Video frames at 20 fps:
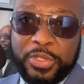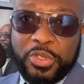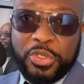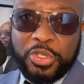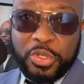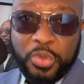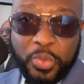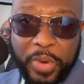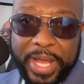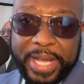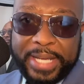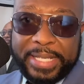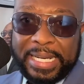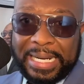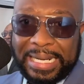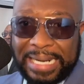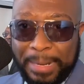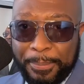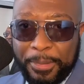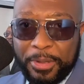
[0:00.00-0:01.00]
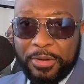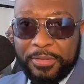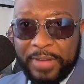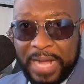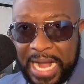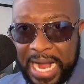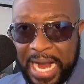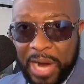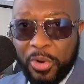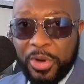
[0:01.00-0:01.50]
You should wait a couple of
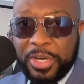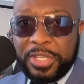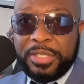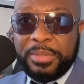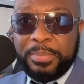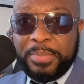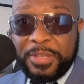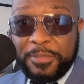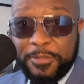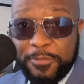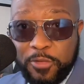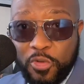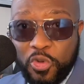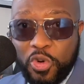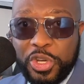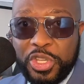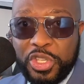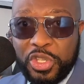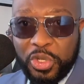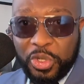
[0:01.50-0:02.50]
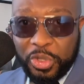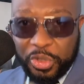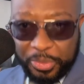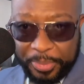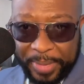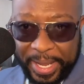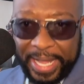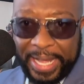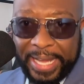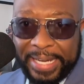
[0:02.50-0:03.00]
hours before you go to
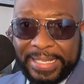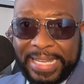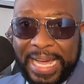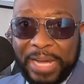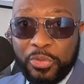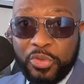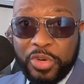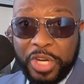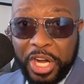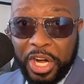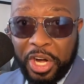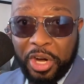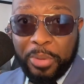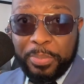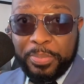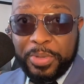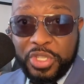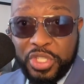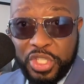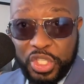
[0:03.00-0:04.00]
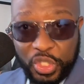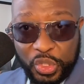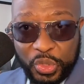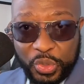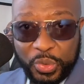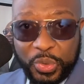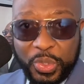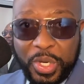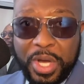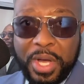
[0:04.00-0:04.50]
bed. That would help
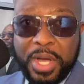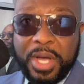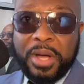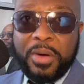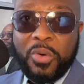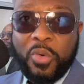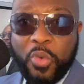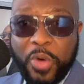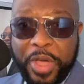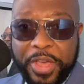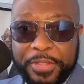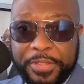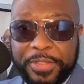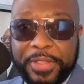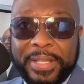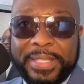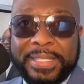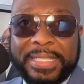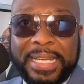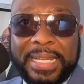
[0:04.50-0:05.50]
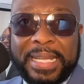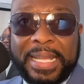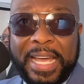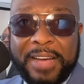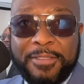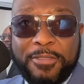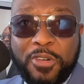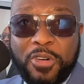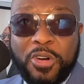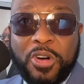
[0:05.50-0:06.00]
you with the
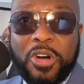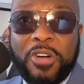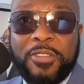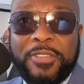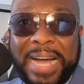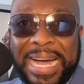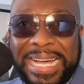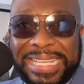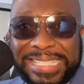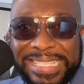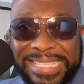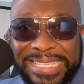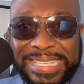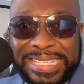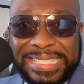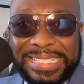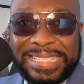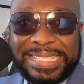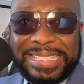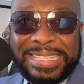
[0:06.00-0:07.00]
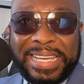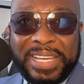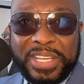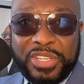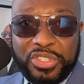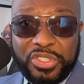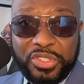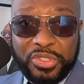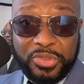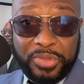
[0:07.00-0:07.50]
level of acidity
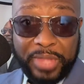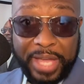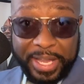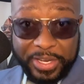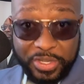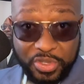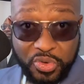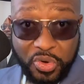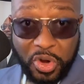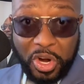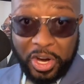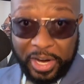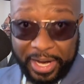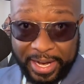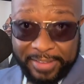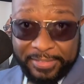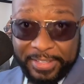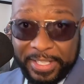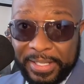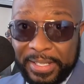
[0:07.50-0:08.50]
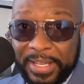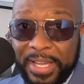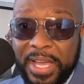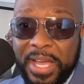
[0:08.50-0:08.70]
issue that you are having.